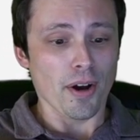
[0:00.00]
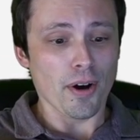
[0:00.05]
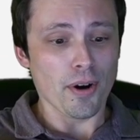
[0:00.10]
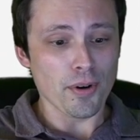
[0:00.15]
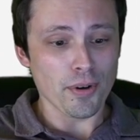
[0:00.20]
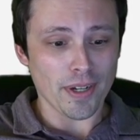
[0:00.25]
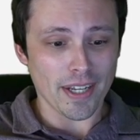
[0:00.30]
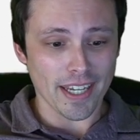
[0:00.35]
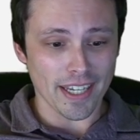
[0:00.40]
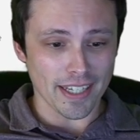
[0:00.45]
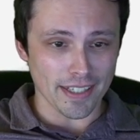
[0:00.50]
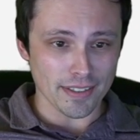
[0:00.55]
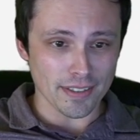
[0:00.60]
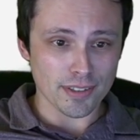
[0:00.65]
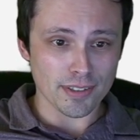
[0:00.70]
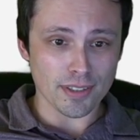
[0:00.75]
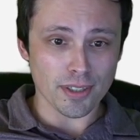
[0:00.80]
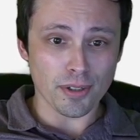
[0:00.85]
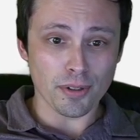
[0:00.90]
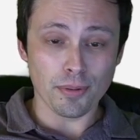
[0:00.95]
Okay,
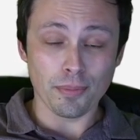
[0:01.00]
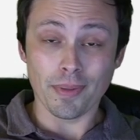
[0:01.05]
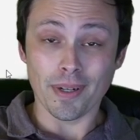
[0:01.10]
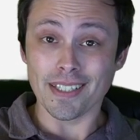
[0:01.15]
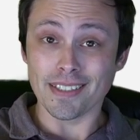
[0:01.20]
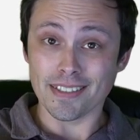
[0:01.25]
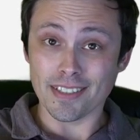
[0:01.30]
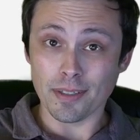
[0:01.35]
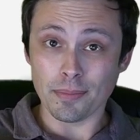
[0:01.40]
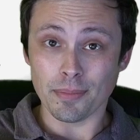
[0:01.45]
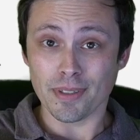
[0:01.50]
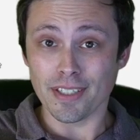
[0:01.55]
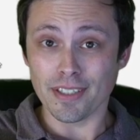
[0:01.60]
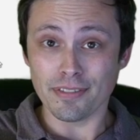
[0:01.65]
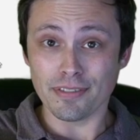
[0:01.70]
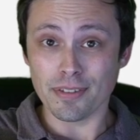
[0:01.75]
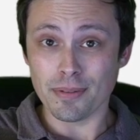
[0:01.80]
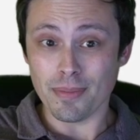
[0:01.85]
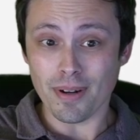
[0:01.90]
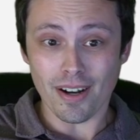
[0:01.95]
so my
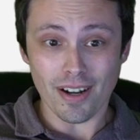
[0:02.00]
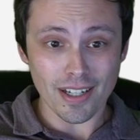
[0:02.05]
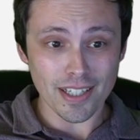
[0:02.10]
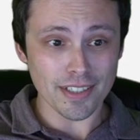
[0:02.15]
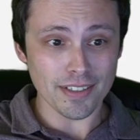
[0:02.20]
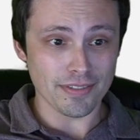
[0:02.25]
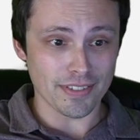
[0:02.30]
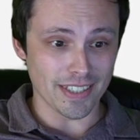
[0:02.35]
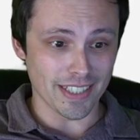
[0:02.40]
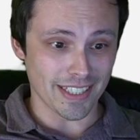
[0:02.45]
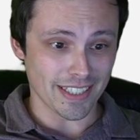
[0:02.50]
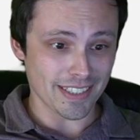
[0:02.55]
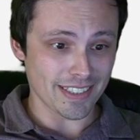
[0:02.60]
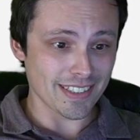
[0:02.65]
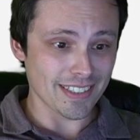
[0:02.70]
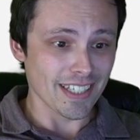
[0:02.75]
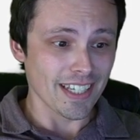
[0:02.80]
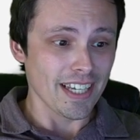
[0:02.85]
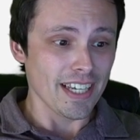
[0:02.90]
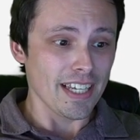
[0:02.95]
summary from all of
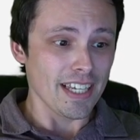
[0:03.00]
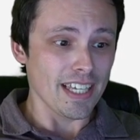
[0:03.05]
this.